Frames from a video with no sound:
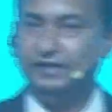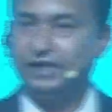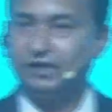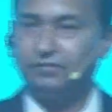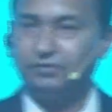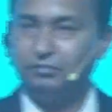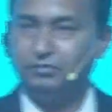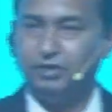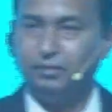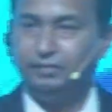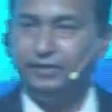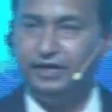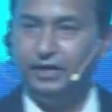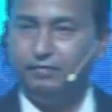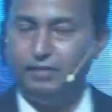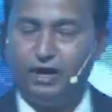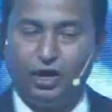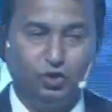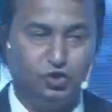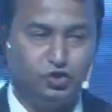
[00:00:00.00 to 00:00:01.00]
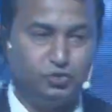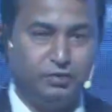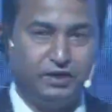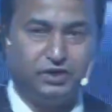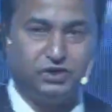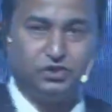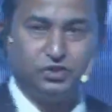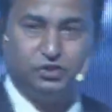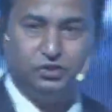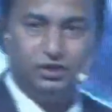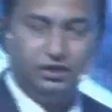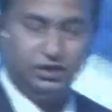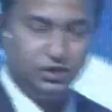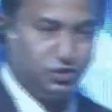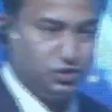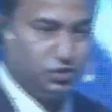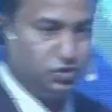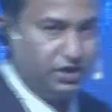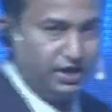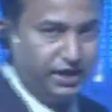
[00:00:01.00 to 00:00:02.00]
have been benefited from the PM
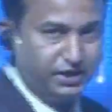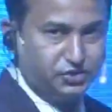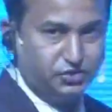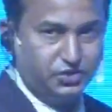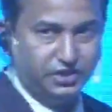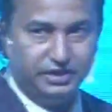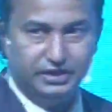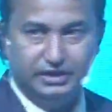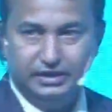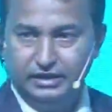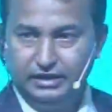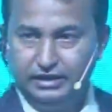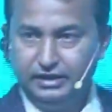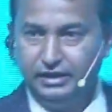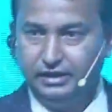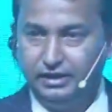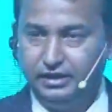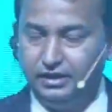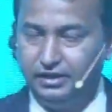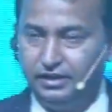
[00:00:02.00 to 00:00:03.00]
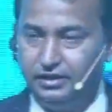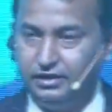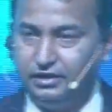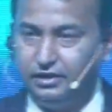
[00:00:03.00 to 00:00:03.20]
Ayushman uh, Yojana, actually.